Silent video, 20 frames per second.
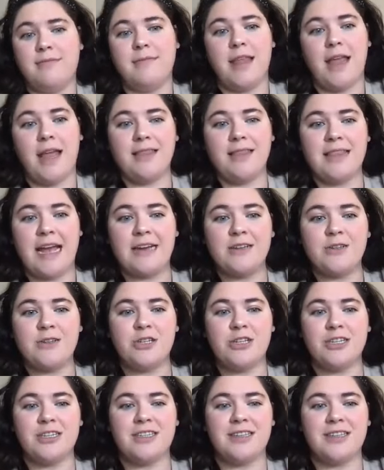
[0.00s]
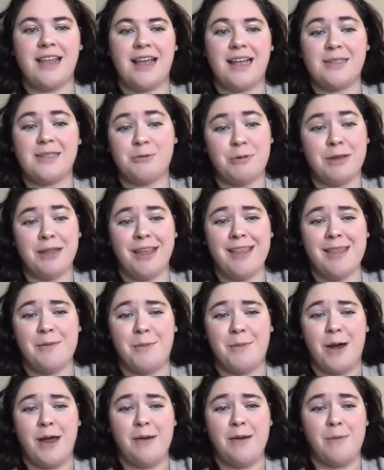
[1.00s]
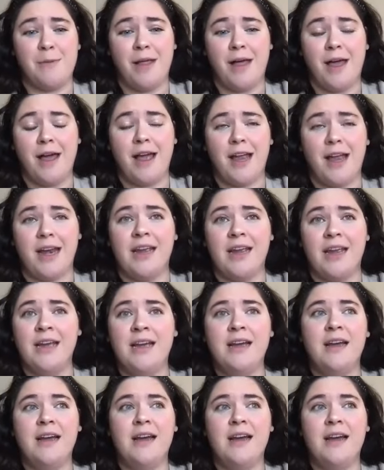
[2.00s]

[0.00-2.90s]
Like that's really the bottom line.